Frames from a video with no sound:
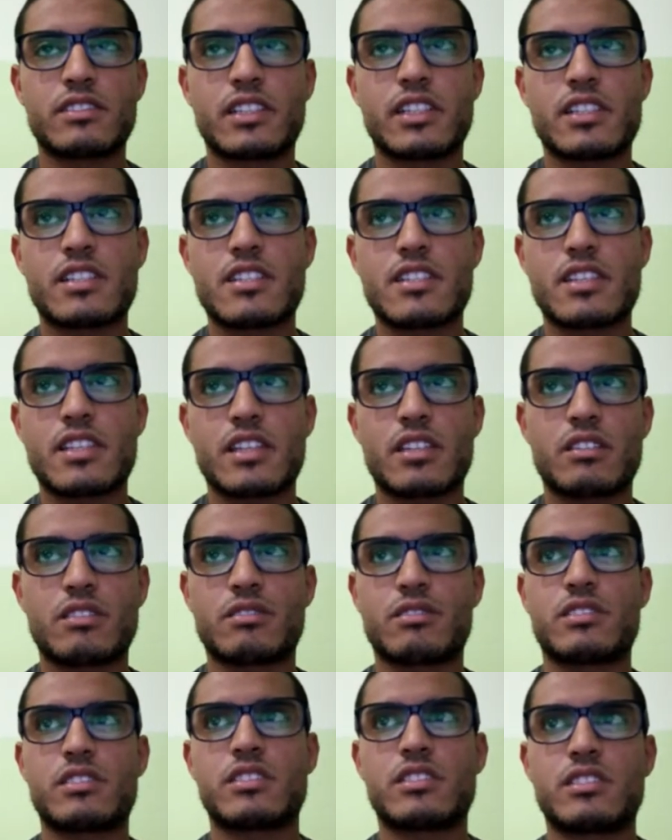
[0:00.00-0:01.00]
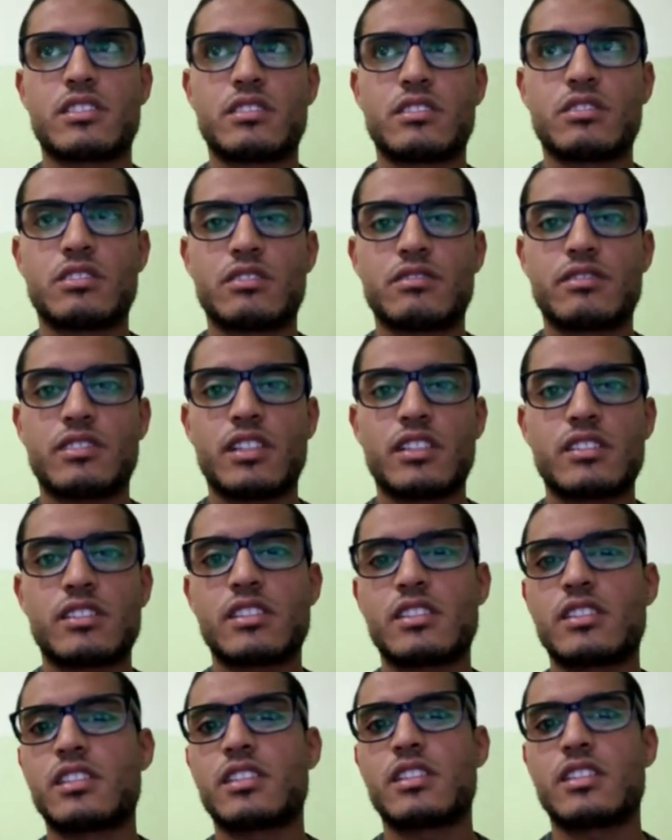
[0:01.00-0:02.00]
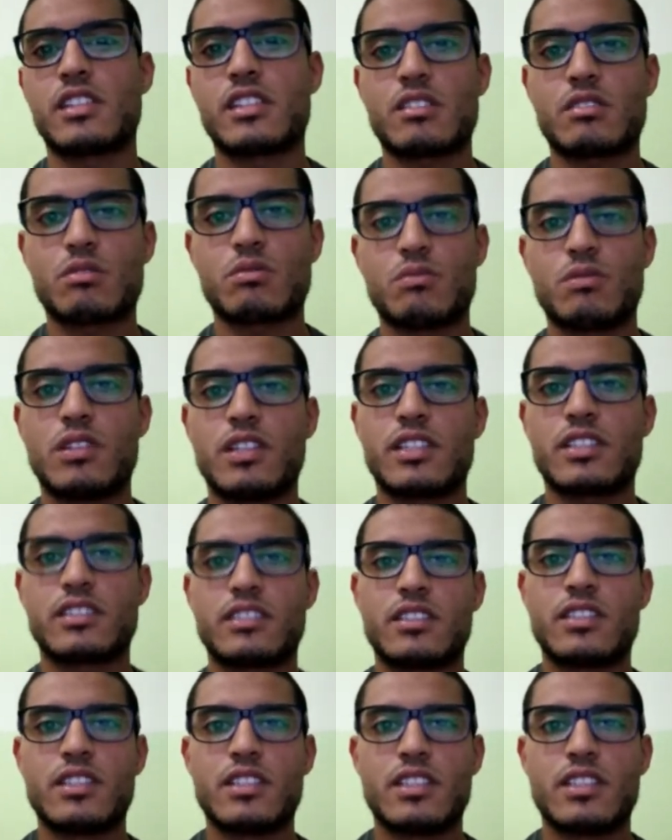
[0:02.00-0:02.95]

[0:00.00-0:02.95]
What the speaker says: let's say, to enter university. That's one.